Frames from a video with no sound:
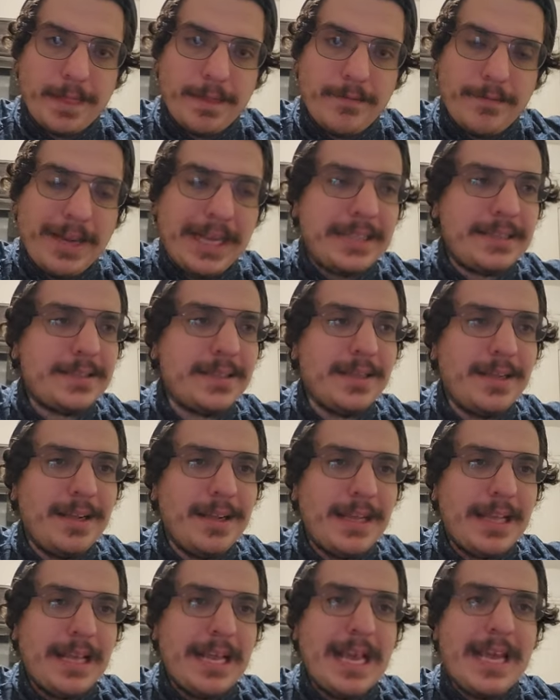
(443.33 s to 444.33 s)
Right?
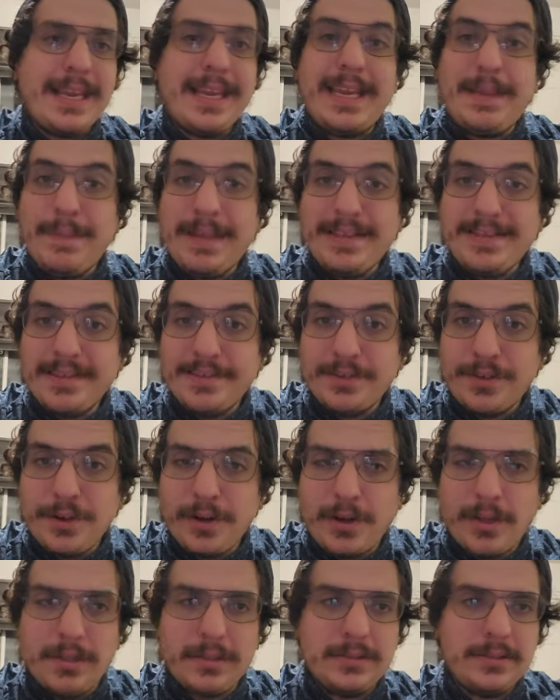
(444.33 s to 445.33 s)
And then he meets this
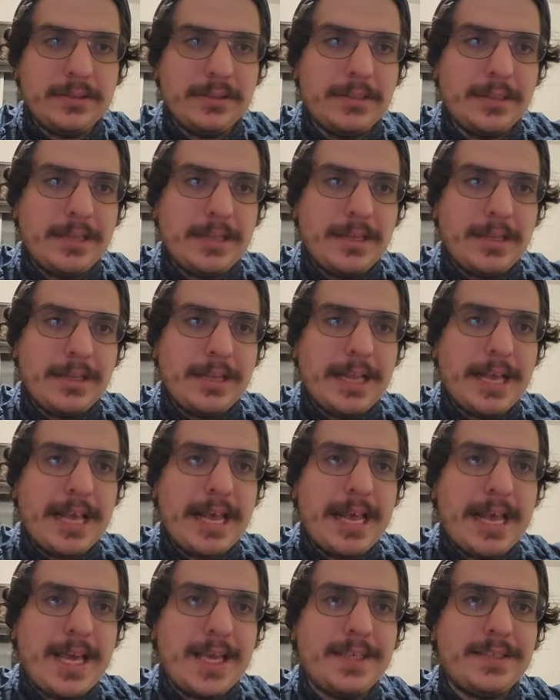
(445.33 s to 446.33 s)
girl.
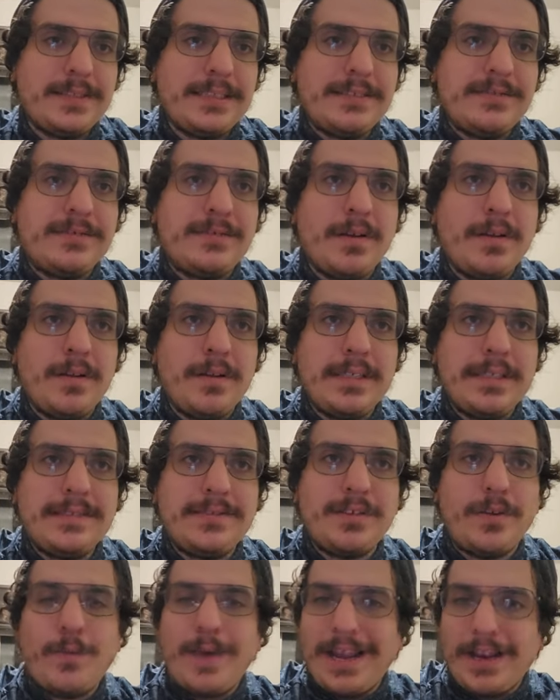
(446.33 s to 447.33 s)
And this girl is
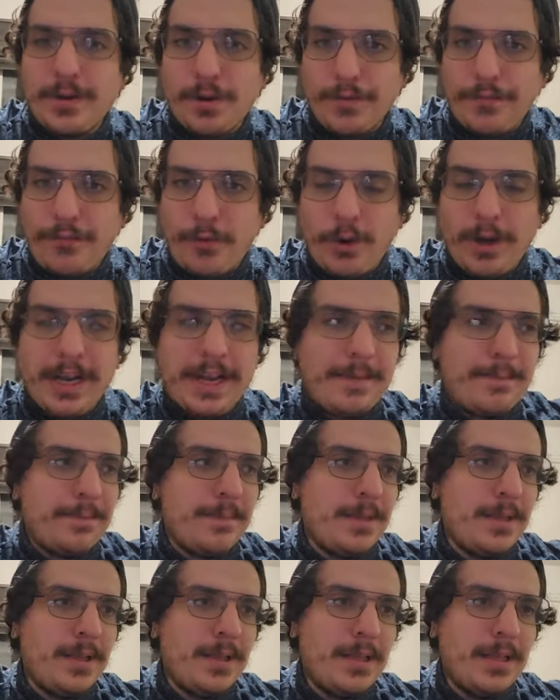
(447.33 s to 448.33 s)
the right girl for
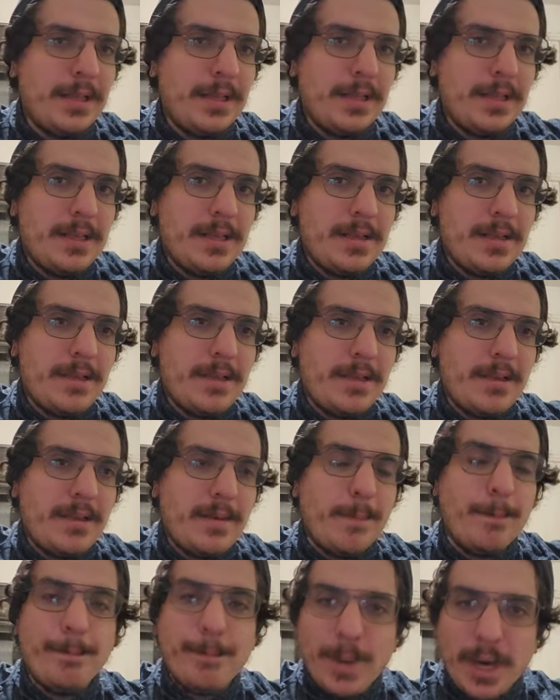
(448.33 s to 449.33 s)
him.
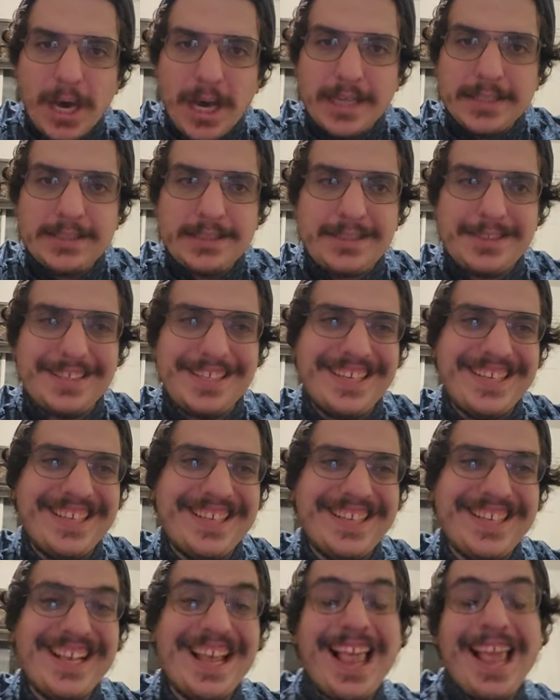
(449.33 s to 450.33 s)
But
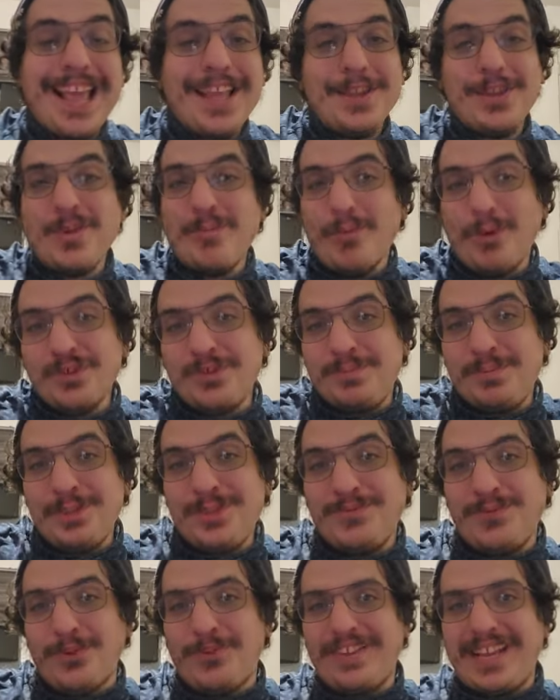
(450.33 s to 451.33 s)
the most
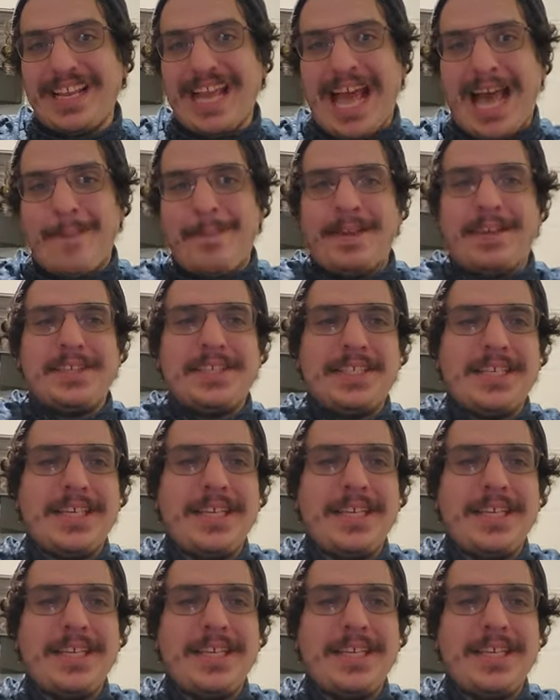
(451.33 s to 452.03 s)
beautiful thing happened.